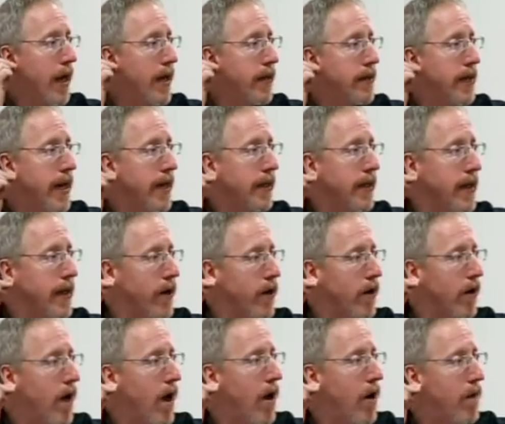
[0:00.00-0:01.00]
and take the
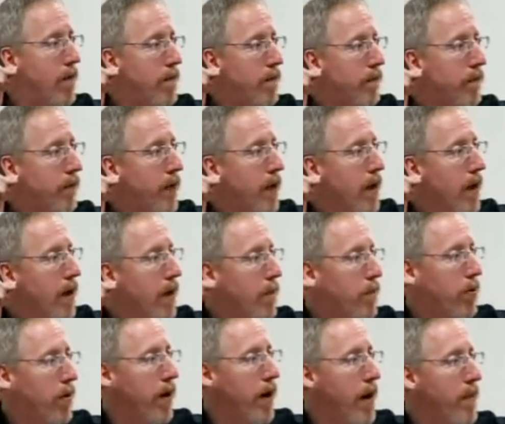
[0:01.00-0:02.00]
earlobe,
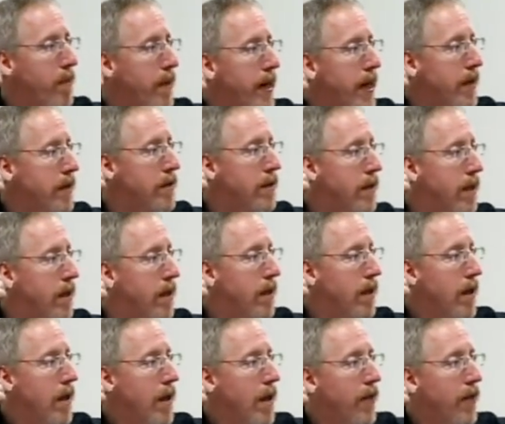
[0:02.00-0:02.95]
put it up against the,